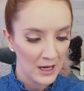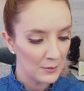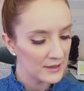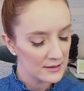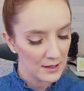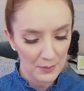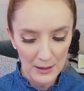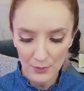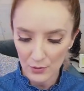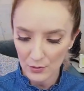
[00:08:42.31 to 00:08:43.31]
But some
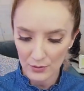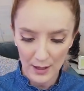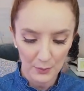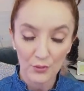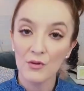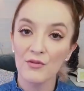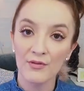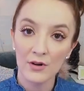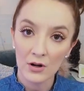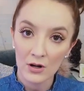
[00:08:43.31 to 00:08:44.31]
people, they
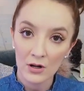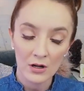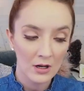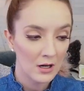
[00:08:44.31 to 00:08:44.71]
prefer